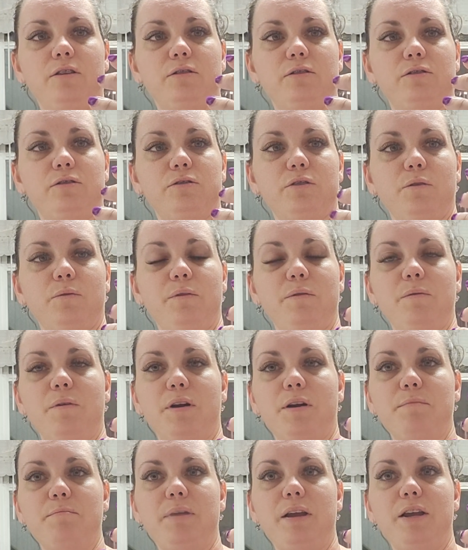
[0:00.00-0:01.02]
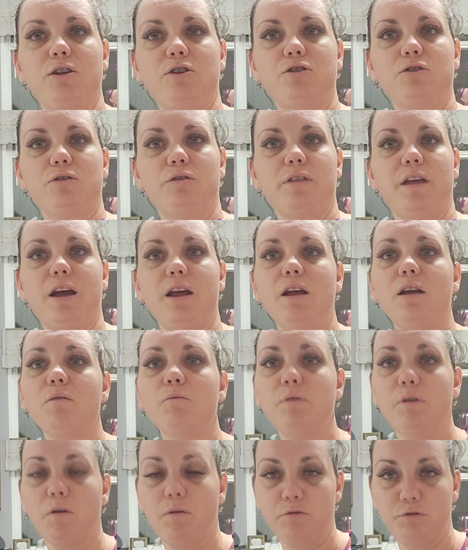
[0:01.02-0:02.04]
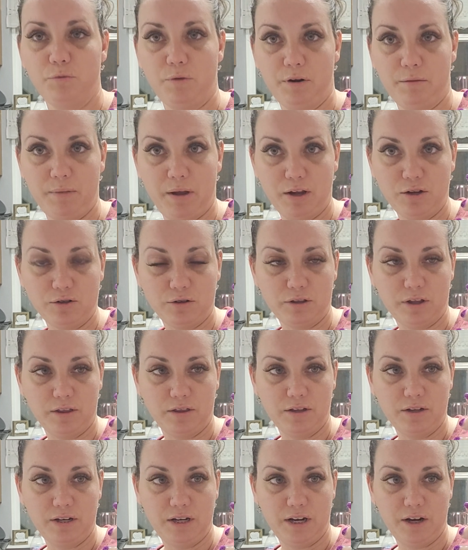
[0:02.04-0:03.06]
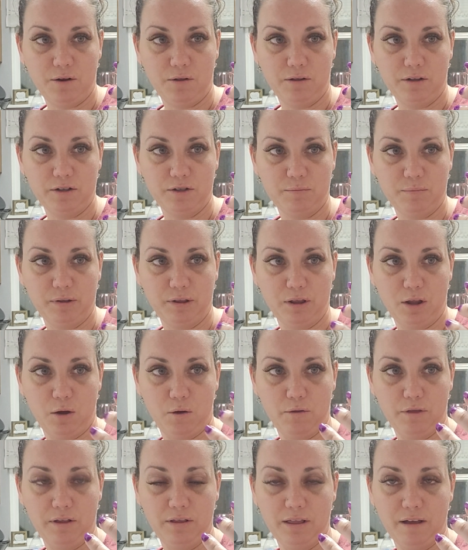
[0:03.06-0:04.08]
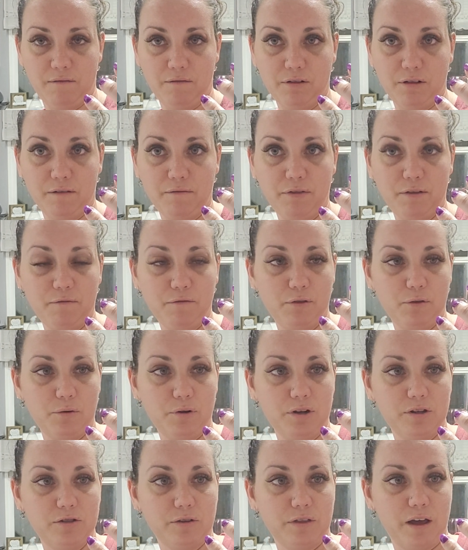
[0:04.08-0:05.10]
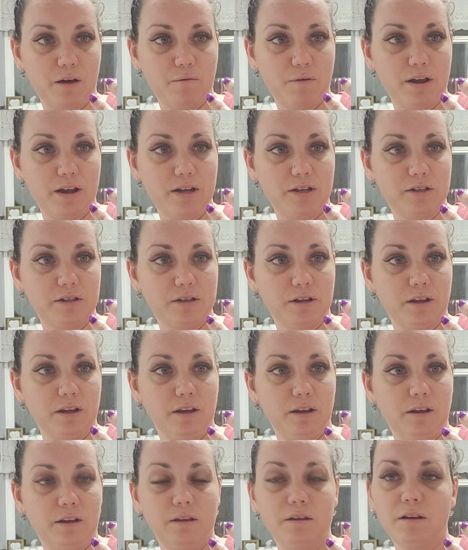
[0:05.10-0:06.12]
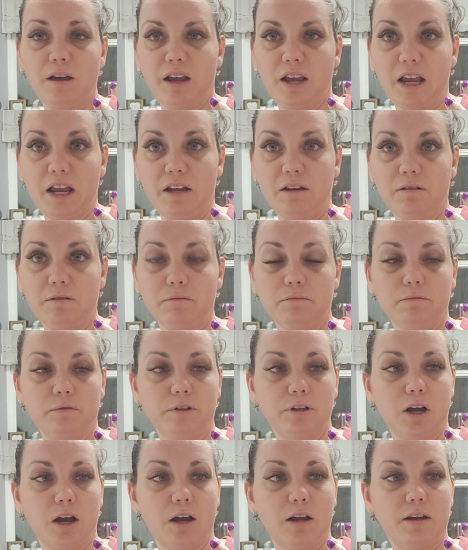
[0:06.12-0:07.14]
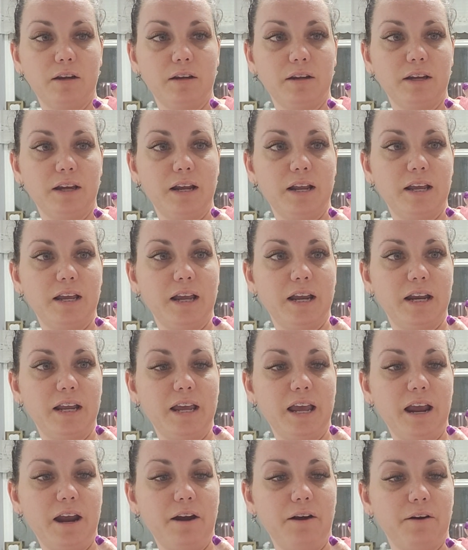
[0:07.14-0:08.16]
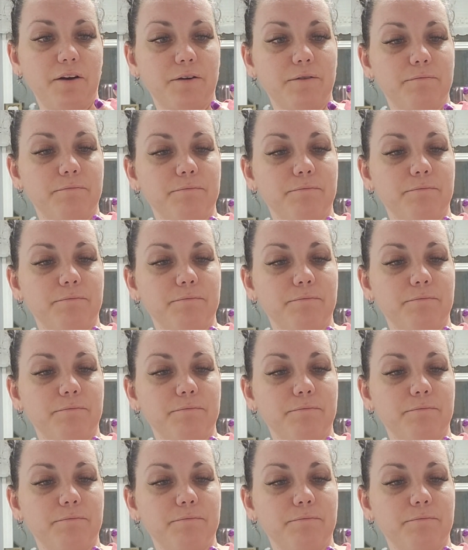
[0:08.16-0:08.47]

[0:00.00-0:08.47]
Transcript: So we want to make sure that, we always want to make sure that the needle is below the level of the fluid, so that way it's, again, we're not getting any air.